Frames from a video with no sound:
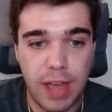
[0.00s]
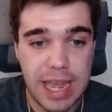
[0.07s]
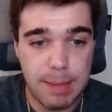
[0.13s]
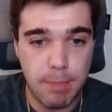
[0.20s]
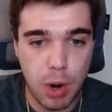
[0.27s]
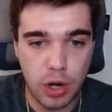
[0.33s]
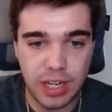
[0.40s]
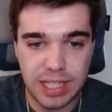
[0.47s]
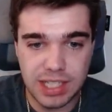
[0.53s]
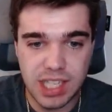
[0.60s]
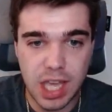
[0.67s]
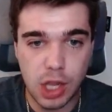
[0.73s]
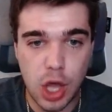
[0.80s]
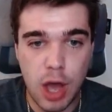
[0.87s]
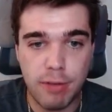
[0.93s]
a market
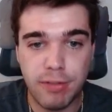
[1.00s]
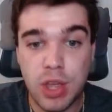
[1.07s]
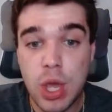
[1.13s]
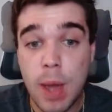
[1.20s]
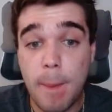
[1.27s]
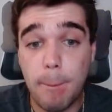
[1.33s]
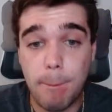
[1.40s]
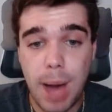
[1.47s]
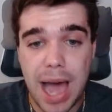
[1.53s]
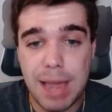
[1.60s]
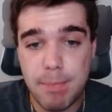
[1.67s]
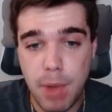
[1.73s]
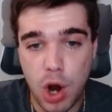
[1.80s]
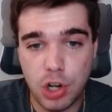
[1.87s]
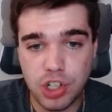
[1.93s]
sell-off by
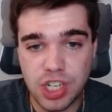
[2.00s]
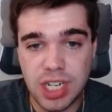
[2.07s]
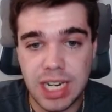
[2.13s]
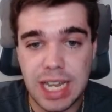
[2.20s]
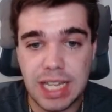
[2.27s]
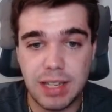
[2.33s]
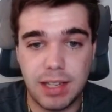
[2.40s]
margin